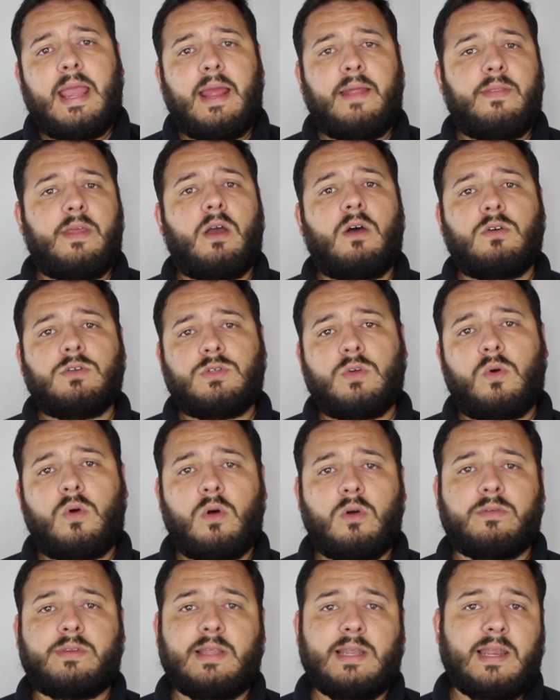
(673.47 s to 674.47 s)
and they also
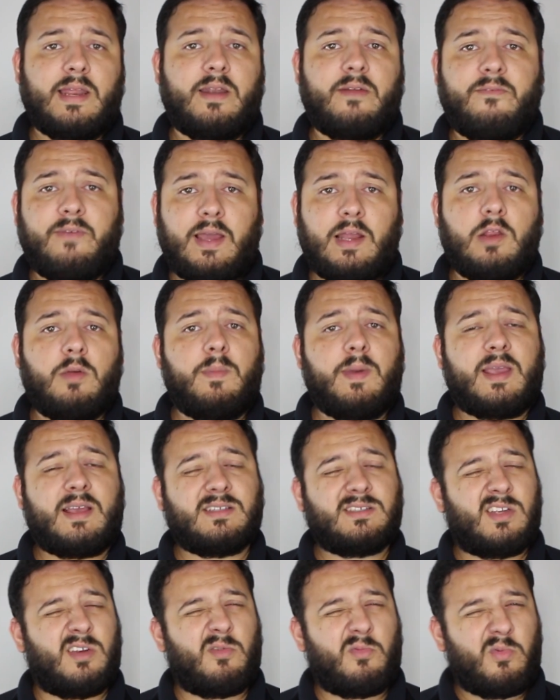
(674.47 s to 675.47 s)
hold a lot of value
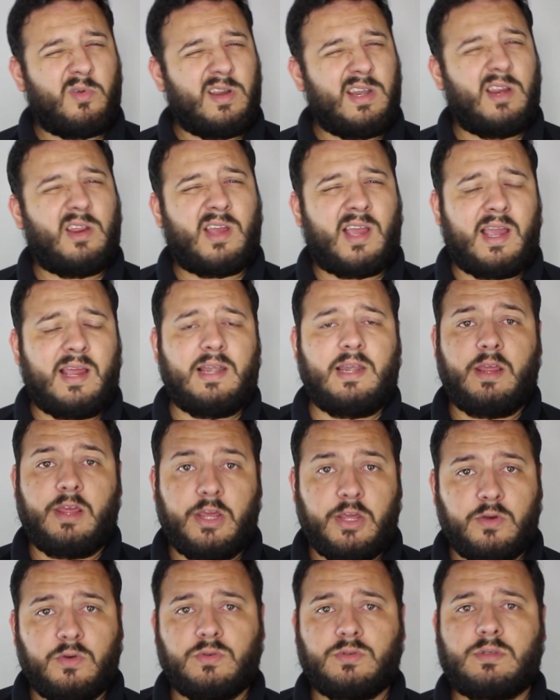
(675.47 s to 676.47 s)
because they're really highly
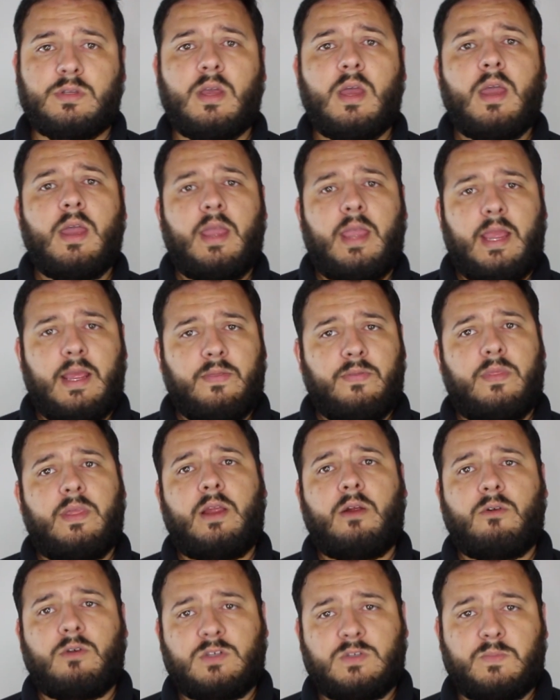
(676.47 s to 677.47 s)
used in
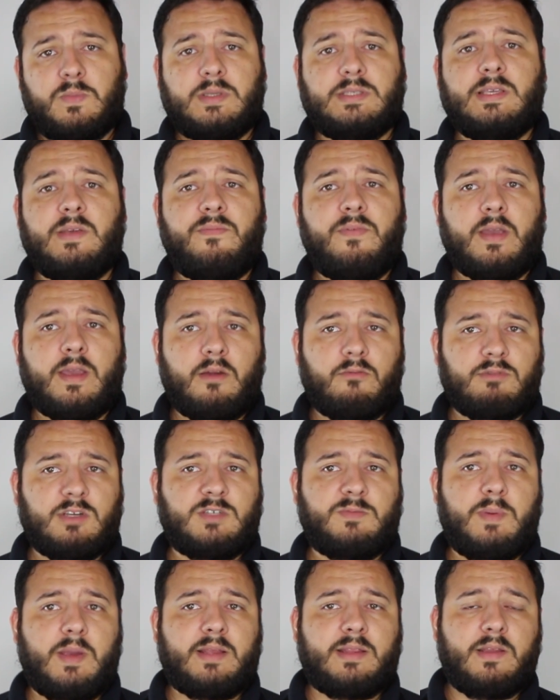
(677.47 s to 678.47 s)
their specific and
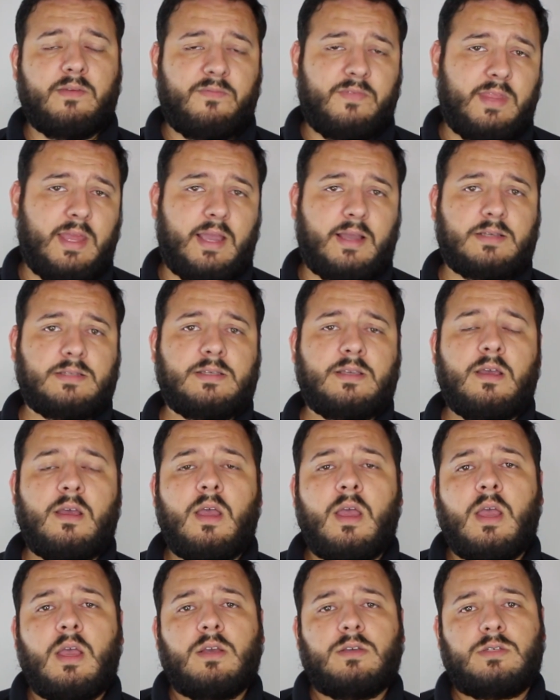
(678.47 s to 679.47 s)
respective decks.
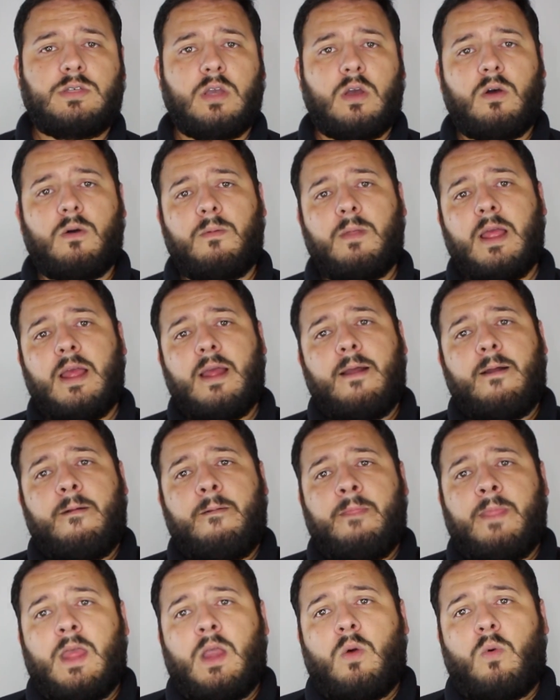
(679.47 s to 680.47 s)
So
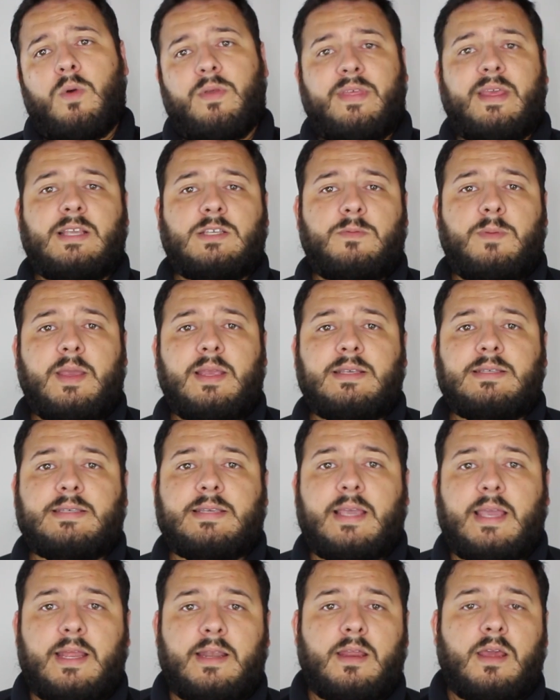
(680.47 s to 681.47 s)
with this being
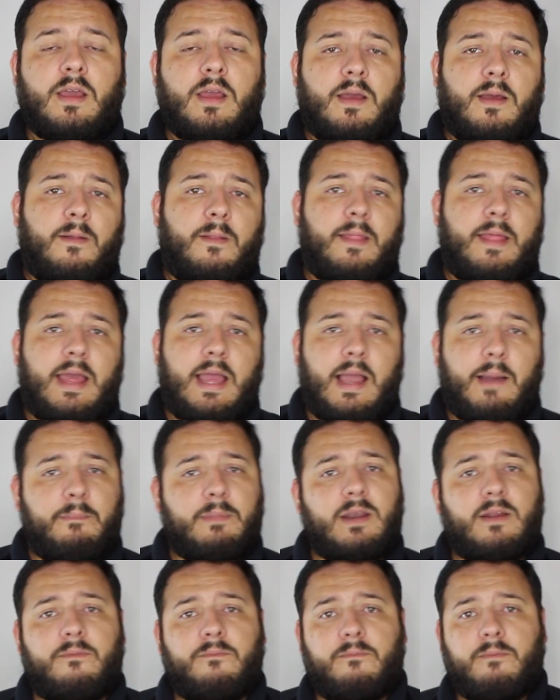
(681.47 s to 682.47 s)
said, I'm
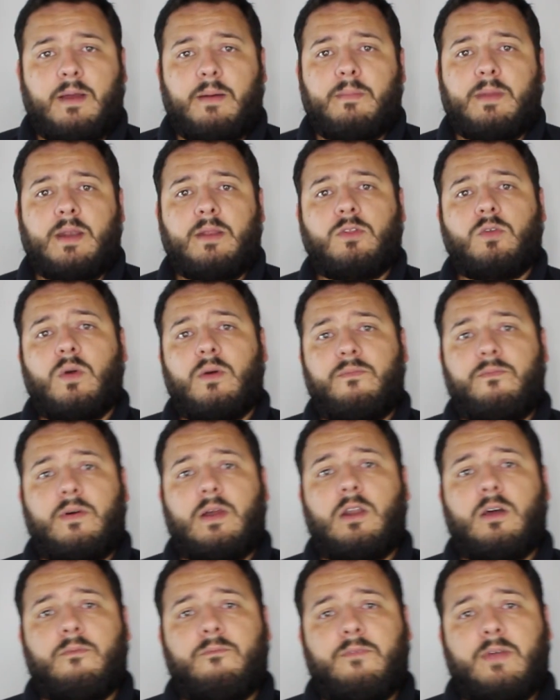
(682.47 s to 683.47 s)
gonna do a
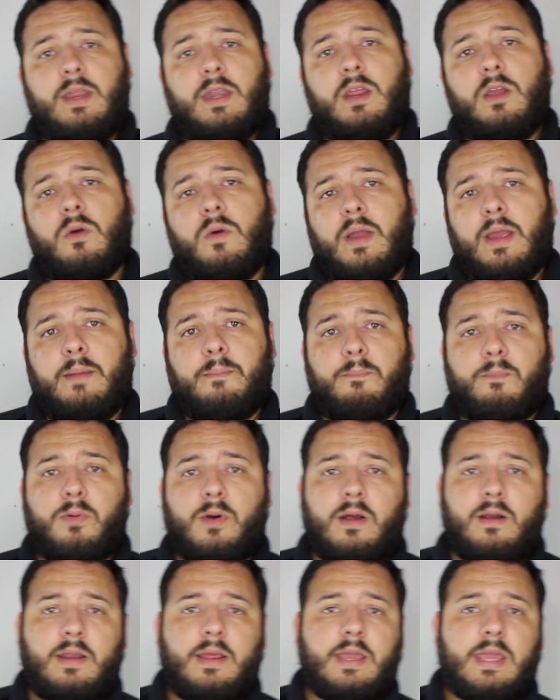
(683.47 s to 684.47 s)
follow-up video and
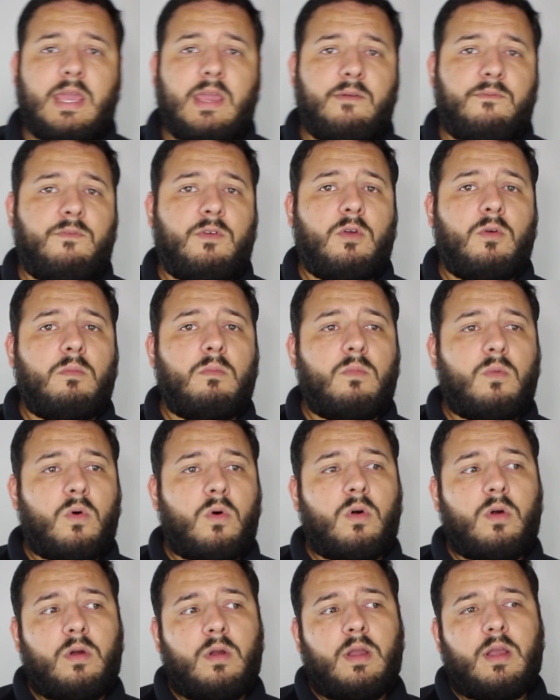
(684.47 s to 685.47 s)
probably give you
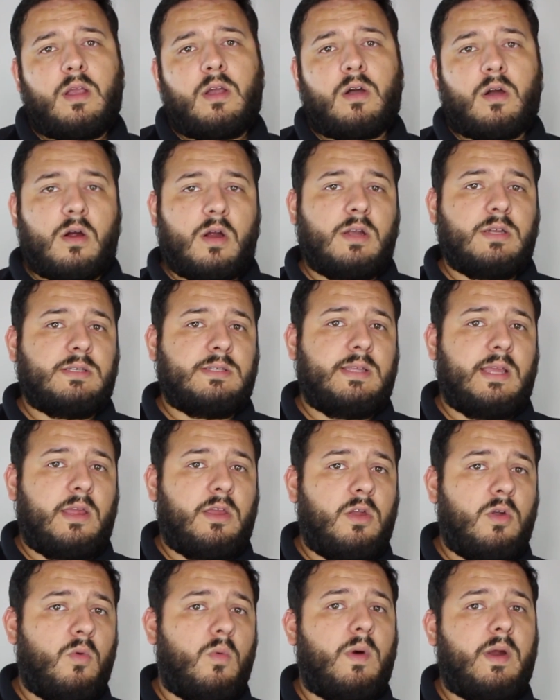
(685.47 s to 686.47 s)
more cards
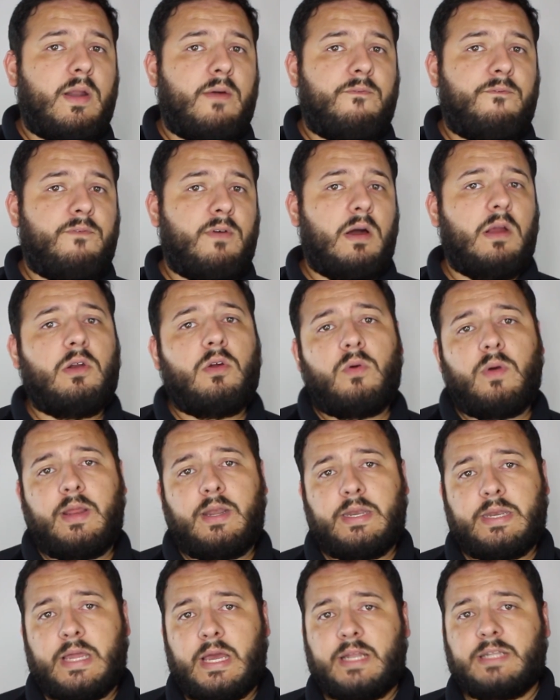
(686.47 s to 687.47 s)
that you want to follow
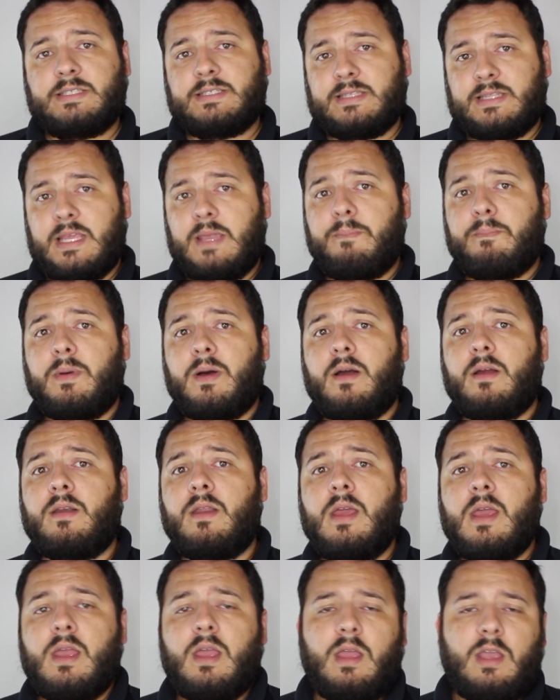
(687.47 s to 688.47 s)
and not sleep
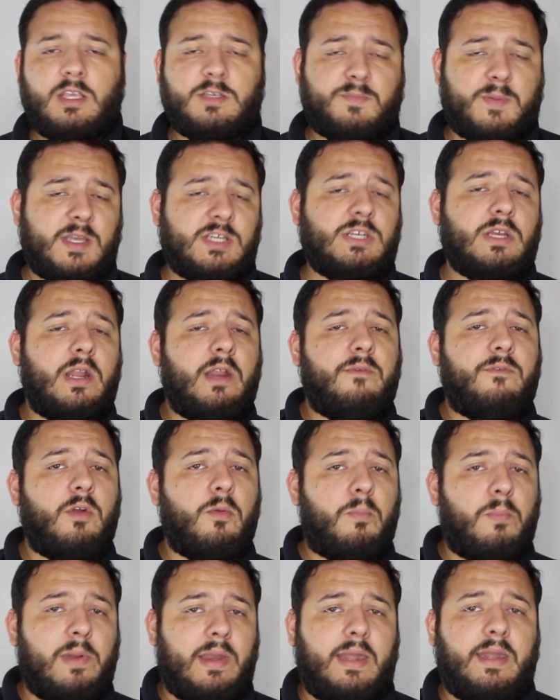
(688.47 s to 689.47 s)
on, especially if
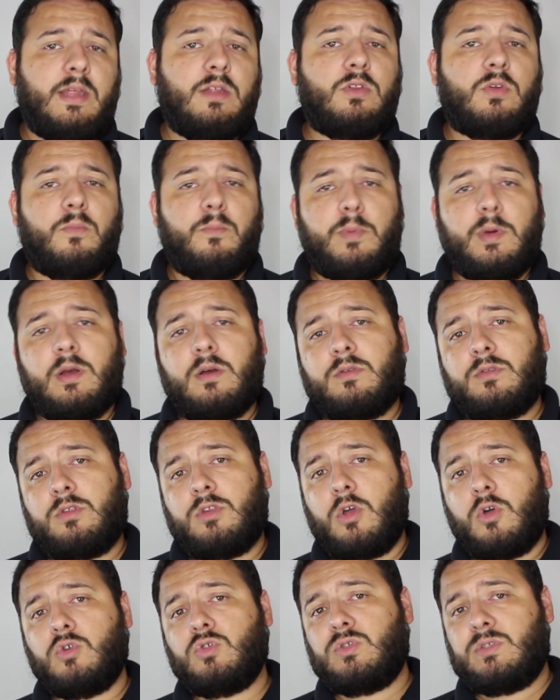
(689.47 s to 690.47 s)
you're planning to
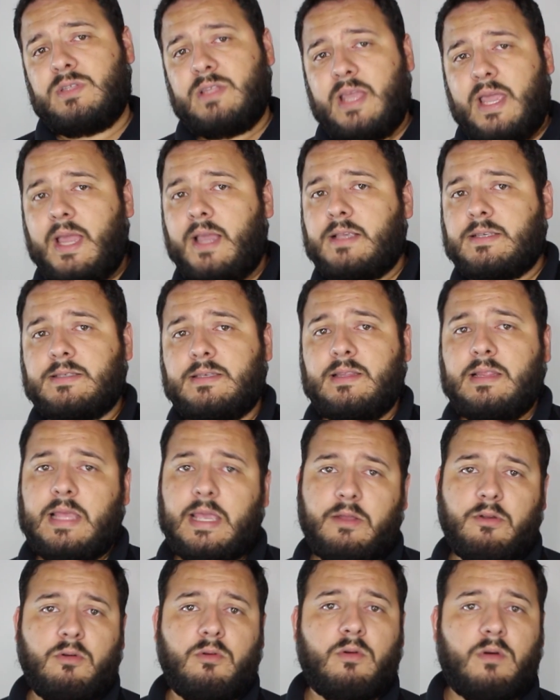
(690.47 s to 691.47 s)
build those decks
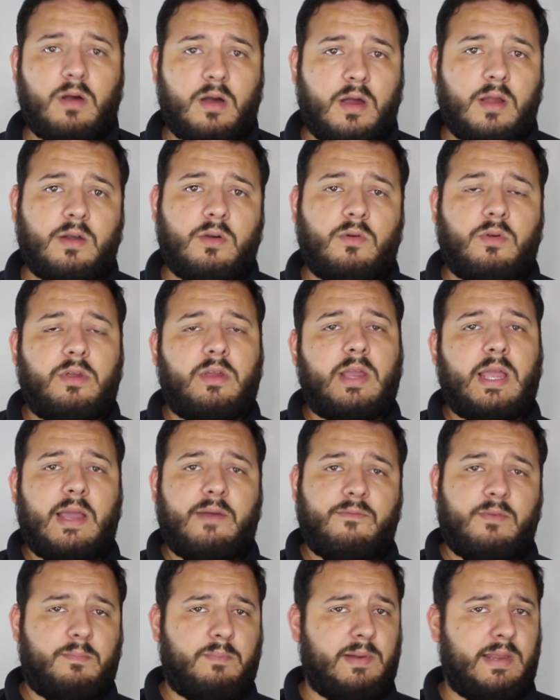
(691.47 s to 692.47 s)
later on or you
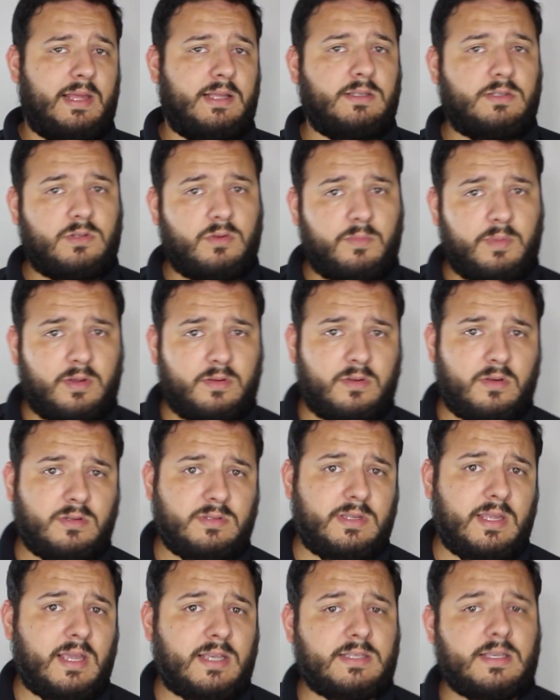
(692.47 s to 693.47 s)
have a plans to build
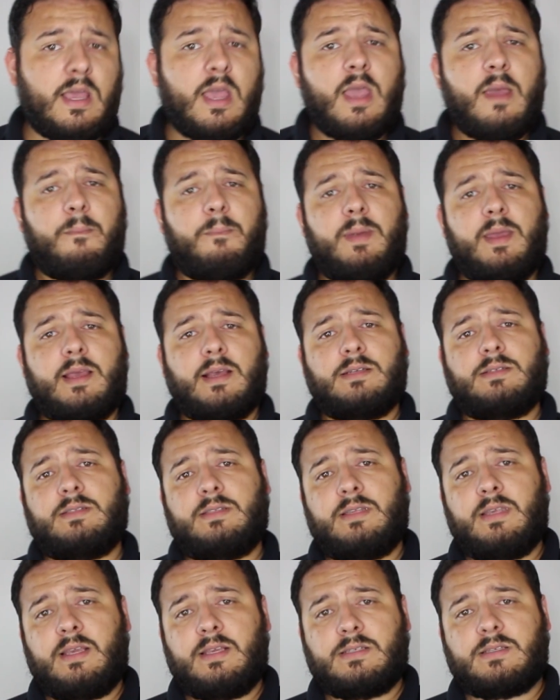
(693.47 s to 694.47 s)
those decks,
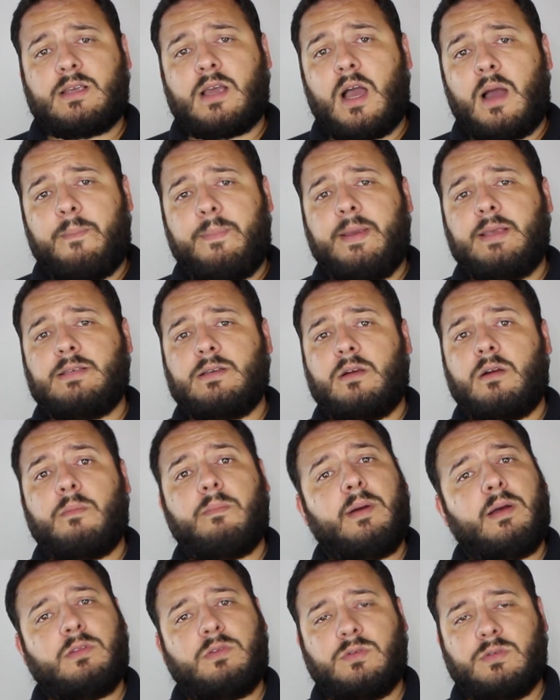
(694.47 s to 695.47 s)
because these copies
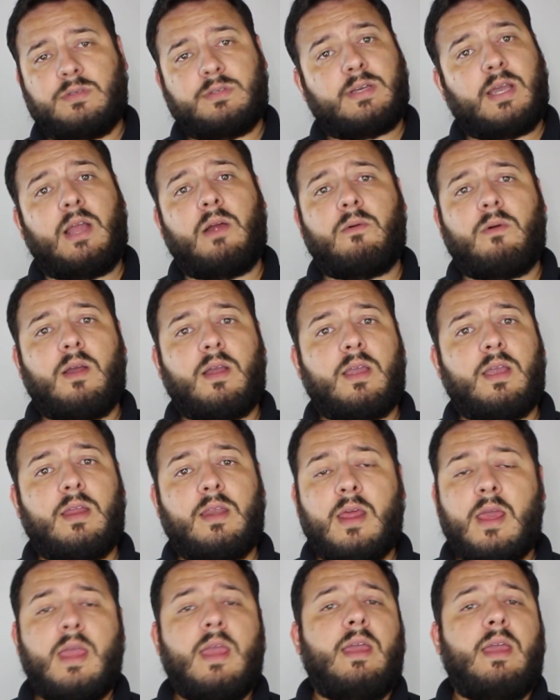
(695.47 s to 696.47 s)
are about to
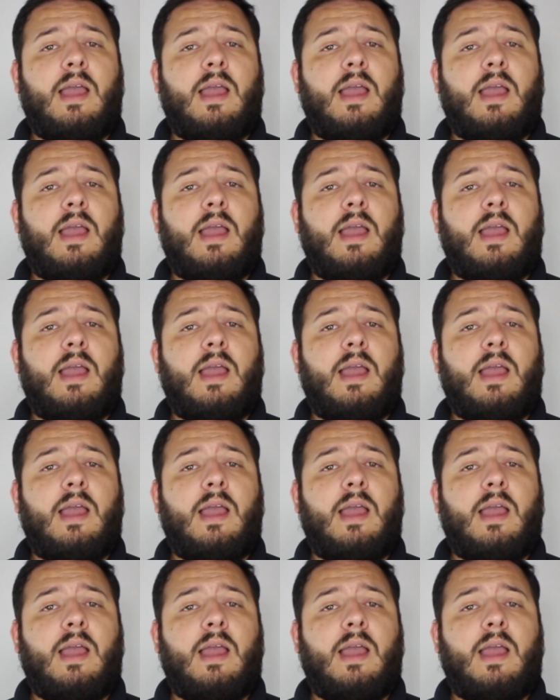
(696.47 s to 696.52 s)
skyrocket.